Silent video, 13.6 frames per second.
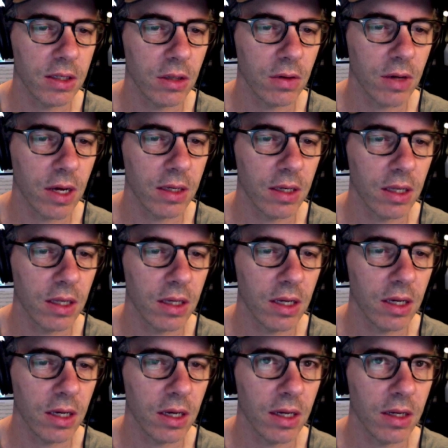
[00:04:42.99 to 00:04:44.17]
So
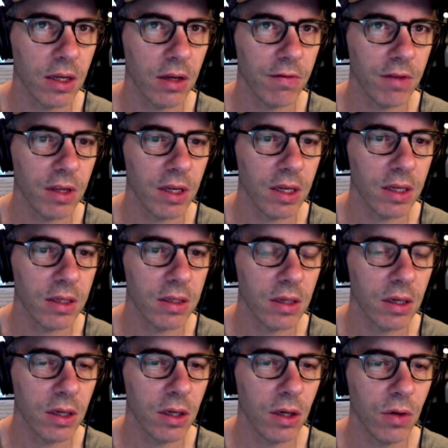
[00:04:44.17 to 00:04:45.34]
unclicking any of these
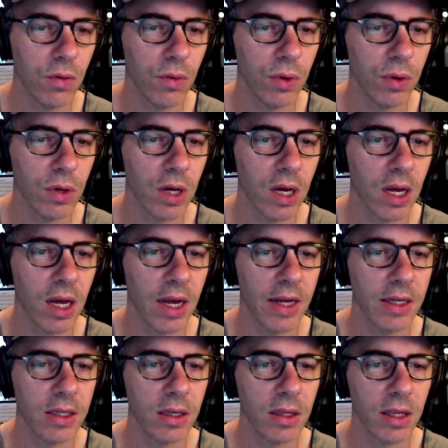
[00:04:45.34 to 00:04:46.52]
will
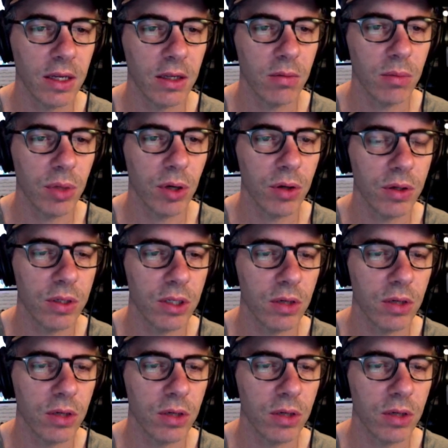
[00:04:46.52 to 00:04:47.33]
hide that component.